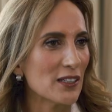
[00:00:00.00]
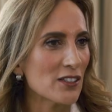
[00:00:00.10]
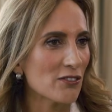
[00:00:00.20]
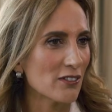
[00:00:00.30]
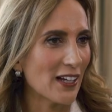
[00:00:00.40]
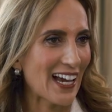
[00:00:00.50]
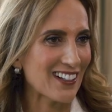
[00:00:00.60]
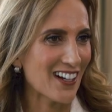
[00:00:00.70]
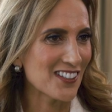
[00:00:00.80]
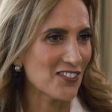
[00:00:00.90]
Israel
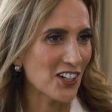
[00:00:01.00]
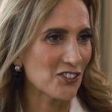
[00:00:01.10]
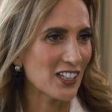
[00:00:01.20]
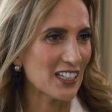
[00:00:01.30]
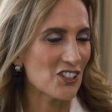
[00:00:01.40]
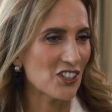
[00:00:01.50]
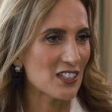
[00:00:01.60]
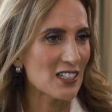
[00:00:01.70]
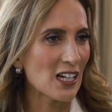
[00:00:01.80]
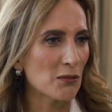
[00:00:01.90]
Allies
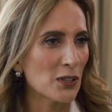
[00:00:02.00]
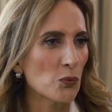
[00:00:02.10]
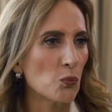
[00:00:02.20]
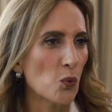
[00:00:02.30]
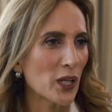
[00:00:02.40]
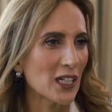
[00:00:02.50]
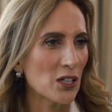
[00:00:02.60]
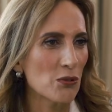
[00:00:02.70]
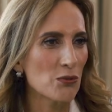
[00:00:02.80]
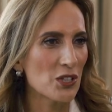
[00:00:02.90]
Foundation, tell me what
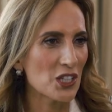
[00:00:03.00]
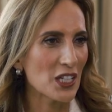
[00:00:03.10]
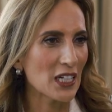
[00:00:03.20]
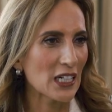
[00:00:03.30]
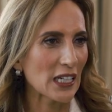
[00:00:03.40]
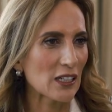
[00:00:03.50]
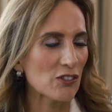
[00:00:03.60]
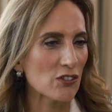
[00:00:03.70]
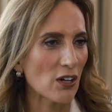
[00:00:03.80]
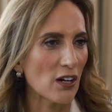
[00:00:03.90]
you think
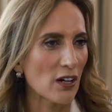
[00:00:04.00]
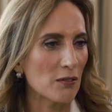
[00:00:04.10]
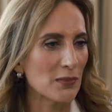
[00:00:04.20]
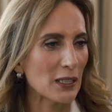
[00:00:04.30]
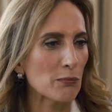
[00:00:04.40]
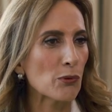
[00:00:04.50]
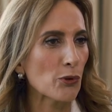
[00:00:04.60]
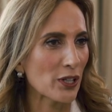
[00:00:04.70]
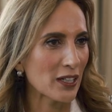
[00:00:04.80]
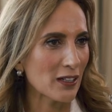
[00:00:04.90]
is
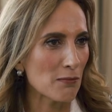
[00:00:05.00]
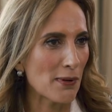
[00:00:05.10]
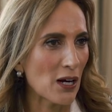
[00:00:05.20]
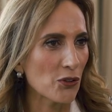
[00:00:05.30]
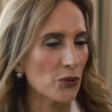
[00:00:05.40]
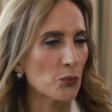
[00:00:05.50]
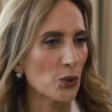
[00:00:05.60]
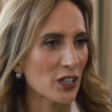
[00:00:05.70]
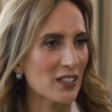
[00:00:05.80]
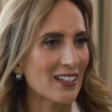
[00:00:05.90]
important about the
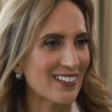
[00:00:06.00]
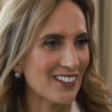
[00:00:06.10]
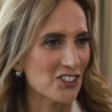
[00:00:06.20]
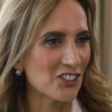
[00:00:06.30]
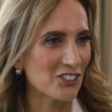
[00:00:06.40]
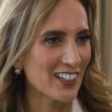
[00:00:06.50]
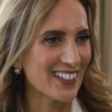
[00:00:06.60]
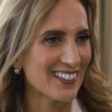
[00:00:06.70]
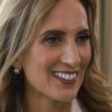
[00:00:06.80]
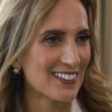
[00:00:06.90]
work that they're doing.